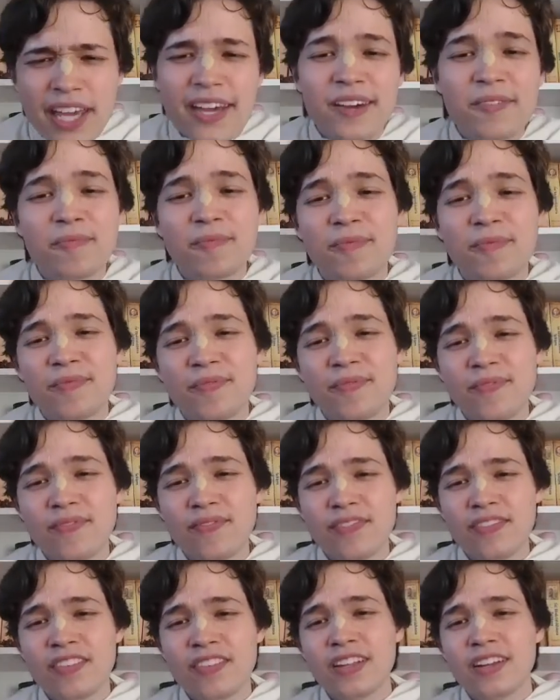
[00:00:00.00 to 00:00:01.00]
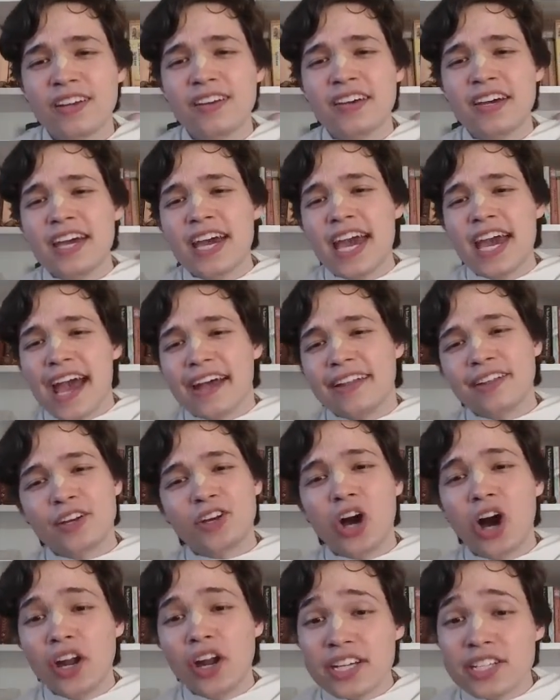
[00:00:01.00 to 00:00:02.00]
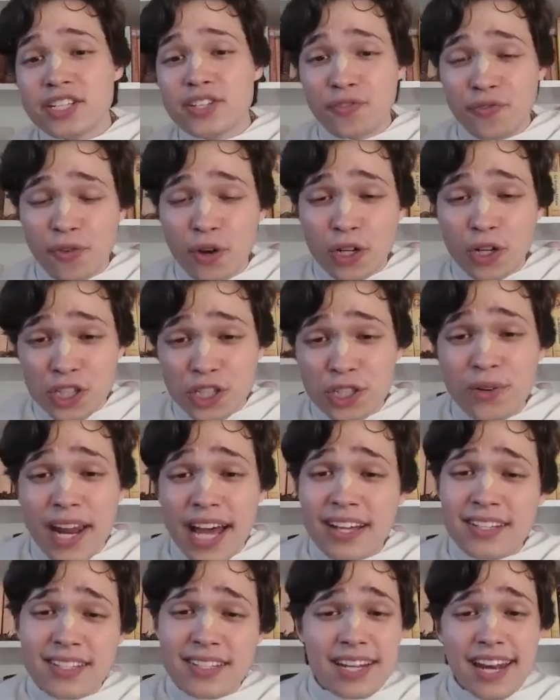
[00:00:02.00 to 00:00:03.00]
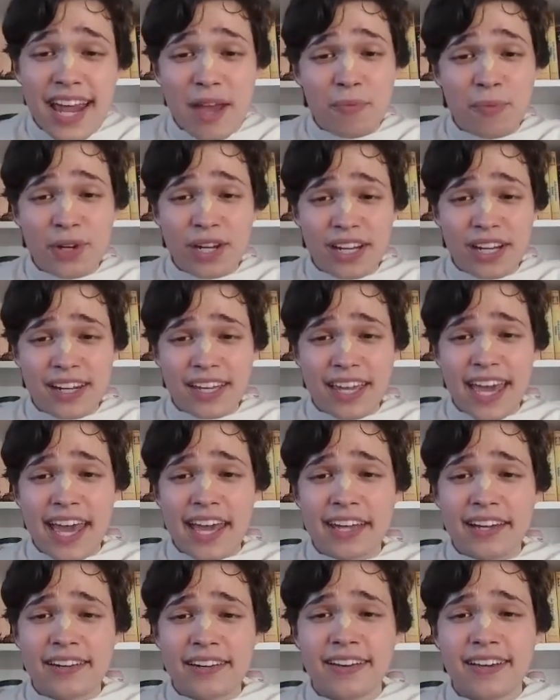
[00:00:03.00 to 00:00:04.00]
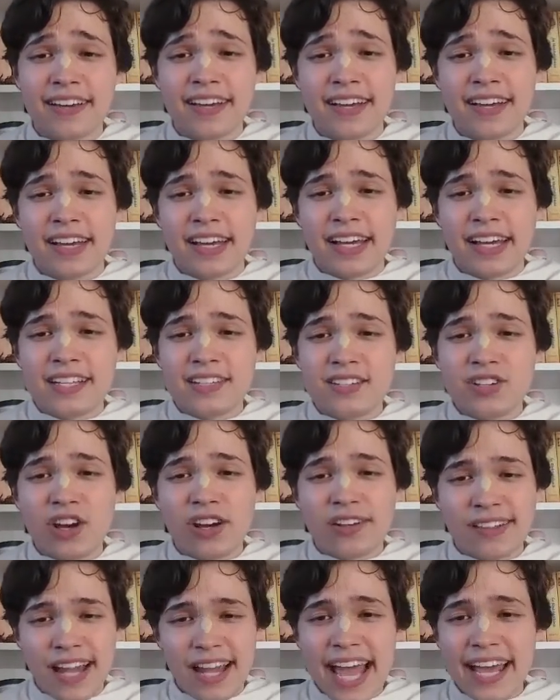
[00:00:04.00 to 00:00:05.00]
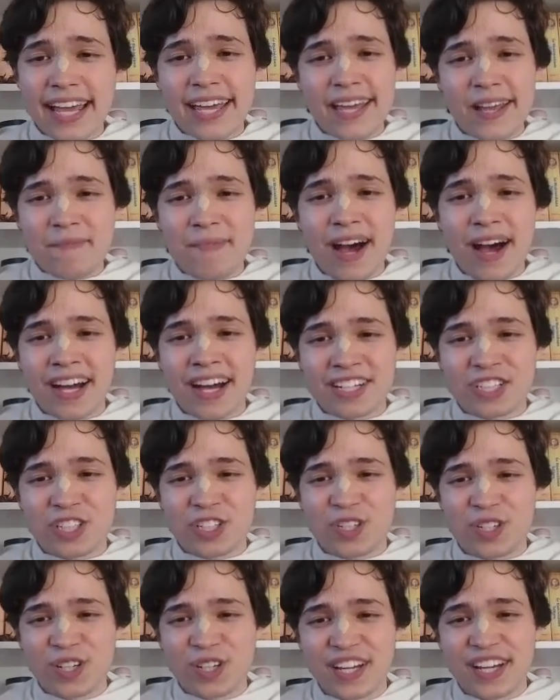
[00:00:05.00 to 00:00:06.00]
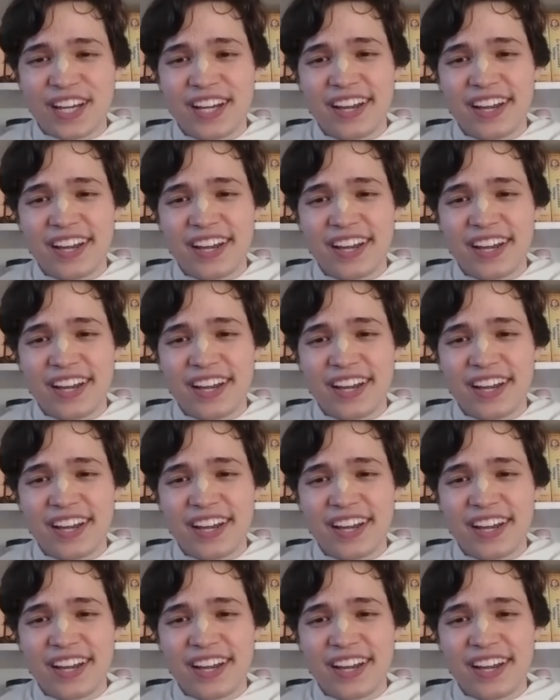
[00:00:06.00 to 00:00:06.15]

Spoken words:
him. And the goddess of fortune, as the name would indicate, is not lacking much.